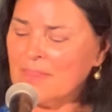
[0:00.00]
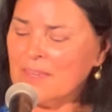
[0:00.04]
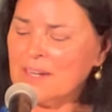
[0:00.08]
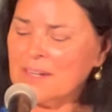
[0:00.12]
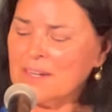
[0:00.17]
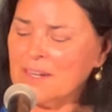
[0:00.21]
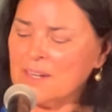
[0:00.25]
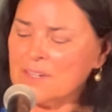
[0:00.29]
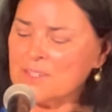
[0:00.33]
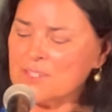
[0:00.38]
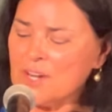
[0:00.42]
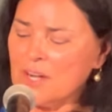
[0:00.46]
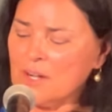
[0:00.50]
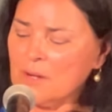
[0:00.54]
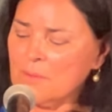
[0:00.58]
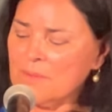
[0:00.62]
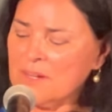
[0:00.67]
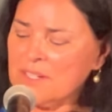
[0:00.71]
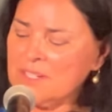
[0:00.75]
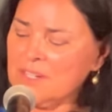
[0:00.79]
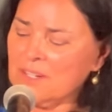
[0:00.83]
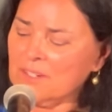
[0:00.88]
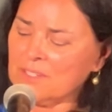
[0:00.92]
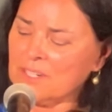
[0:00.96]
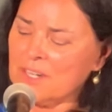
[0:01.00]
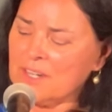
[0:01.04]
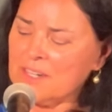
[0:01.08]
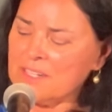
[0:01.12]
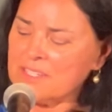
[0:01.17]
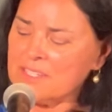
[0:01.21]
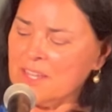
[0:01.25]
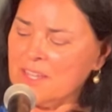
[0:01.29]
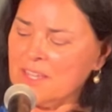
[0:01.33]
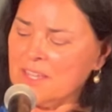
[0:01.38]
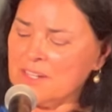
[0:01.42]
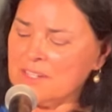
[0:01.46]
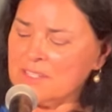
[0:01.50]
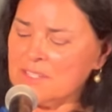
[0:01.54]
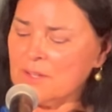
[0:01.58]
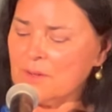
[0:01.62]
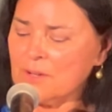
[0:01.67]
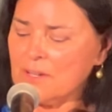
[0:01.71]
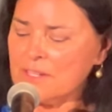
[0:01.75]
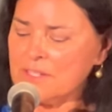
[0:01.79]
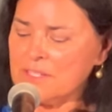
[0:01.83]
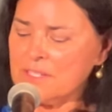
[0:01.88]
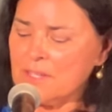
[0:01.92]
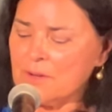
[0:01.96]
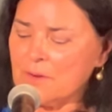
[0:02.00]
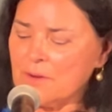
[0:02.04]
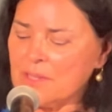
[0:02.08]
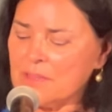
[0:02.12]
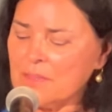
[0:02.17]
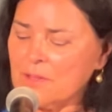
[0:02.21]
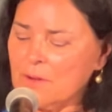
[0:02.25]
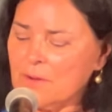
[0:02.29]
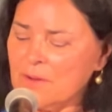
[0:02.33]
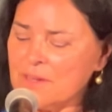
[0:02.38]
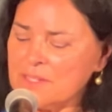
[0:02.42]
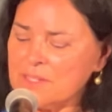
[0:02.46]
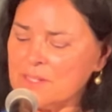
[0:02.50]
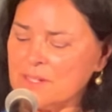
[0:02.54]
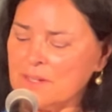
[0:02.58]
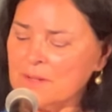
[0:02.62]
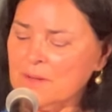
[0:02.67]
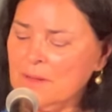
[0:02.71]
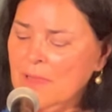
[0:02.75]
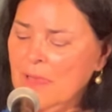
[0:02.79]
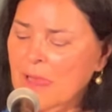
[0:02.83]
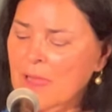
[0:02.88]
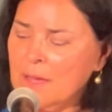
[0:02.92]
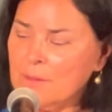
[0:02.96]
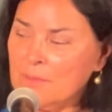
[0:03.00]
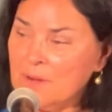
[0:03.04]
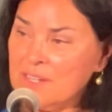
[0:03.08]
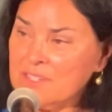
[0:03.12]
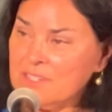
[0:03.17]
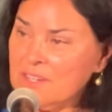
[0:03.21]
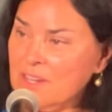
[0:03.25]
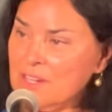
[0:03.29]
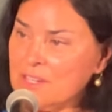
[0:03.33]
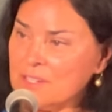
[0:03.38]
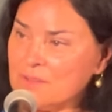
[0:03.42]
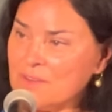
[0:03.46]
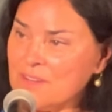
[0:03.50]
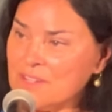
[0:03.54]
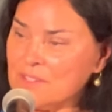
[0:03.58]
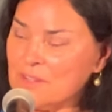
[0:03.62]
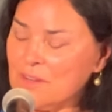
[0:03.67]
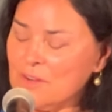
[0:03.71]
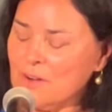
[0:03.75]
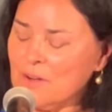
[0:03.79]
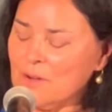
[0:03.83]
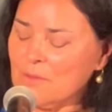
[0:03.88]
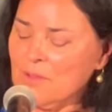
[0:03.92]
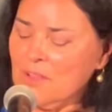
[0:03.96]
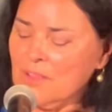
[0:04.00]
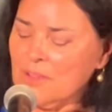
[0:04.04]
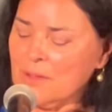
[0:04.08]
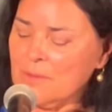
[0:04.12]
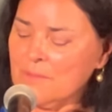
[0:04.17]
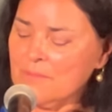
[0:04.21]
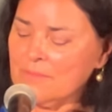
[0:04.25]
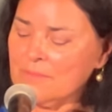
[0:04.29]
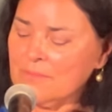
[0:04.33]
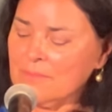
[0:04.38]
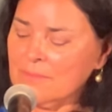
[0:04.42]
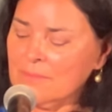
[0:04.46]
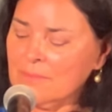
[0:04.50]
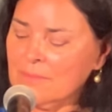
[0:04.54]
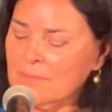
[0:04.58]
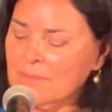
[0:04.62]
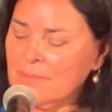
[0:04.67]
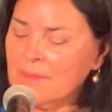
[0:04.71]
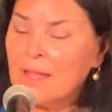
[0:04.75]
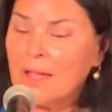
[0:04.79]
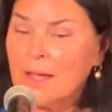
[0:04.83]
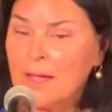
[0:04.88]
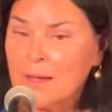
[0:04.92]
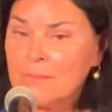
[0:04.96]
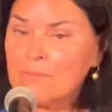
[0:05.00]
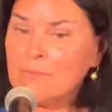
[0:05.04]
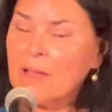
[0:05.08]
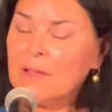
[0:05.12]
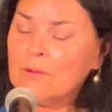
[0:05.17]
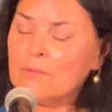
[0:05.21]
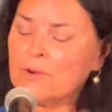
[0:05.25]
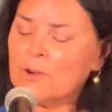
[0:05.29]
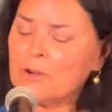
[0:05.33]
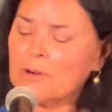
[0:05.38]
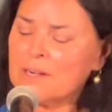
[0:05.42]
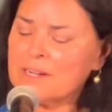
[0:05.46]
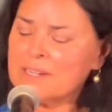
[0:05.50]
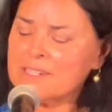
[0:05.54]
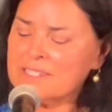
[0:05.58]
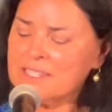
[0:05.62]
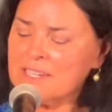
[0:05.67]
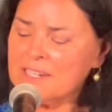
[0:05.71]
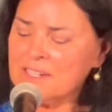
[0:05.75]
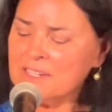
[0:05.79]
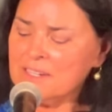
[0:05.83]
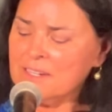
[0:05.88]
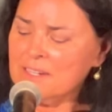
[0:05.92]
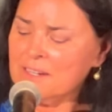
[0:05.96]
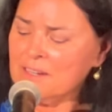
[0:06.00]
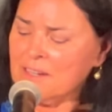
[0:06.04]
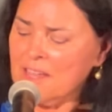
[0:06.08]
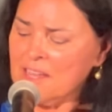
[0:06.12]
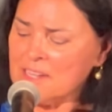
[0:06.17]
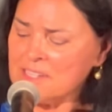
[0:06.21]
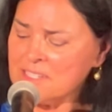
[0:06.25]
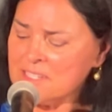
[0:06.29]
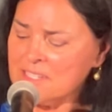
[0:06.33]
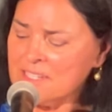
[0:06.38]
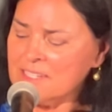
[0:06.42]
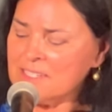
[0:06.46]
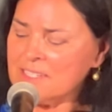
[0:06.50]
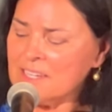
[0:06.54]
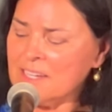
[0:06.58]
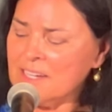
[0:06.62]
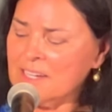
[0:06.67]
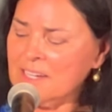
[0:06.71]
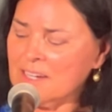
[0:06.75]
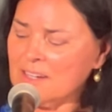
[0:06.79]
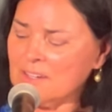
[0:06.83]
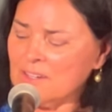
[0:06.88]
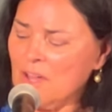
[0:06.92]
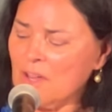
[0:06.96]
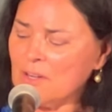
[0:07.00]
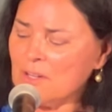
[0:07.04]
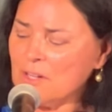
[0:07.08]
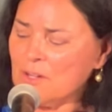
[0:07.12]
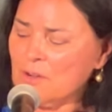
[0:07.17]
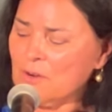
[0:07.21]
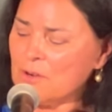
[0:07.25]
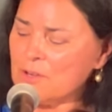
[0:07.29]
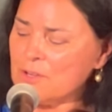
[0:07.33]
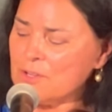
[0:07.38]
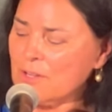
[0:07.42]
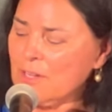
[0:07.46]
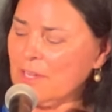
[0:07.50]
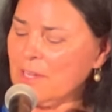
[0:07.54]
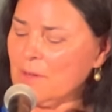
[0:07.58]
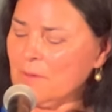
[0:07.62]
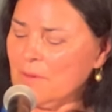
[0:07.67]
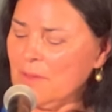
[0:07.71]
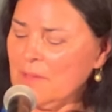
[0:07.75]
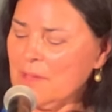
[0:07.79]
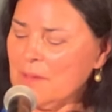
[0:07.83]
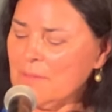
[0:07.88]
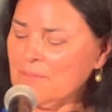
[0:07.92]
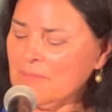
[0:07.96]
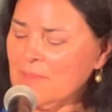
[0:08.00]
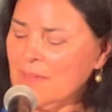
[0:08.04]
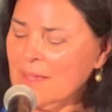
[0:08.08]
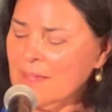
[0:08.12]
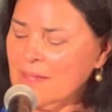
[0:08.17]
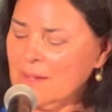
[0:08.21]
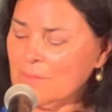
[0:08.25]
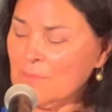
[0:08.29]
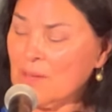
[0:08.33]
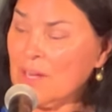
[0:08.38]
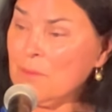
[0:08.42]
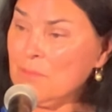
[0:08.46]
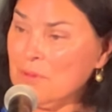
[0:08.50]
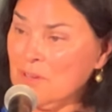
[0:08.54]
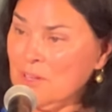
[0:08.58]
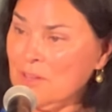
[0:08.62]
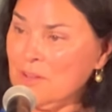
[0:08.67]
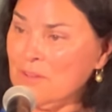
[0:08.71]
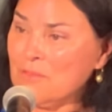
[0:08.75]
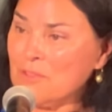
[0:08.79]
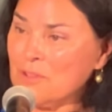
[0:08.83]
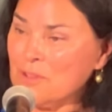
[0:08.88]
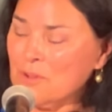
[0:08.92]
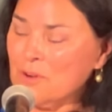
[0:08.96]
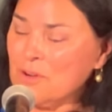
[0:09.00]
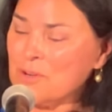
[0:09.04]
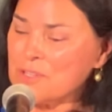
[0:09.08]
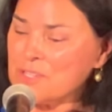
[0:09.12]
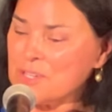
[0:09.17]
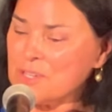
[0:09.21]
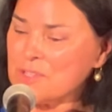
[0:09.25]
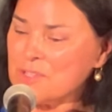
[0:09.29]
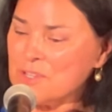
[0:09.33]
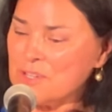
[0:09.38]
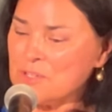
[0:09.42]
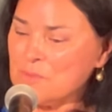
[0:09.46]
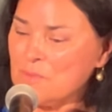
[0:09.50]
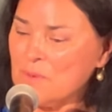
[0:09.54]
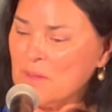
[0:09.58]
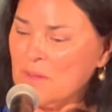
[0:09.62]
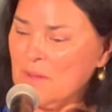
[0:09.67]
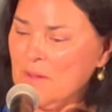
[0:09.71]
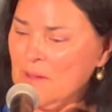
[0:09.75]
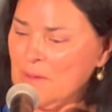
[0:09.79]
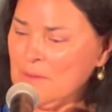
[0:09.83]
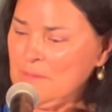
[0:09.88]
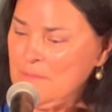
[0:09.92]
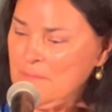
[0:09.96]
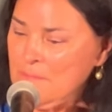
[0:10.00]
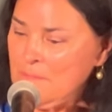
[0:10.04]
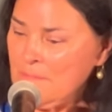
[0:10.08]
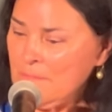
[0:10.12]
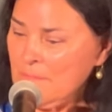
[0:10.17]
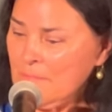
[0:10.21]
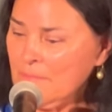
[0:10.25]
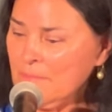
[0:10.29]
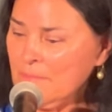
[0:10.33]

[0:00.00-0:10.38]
the Indian gentleman tilted his head as though considering the question, but his eyes rested on William. My war has ended, yes, he said, and nodded cordially at William, but I believe that yours has just begun.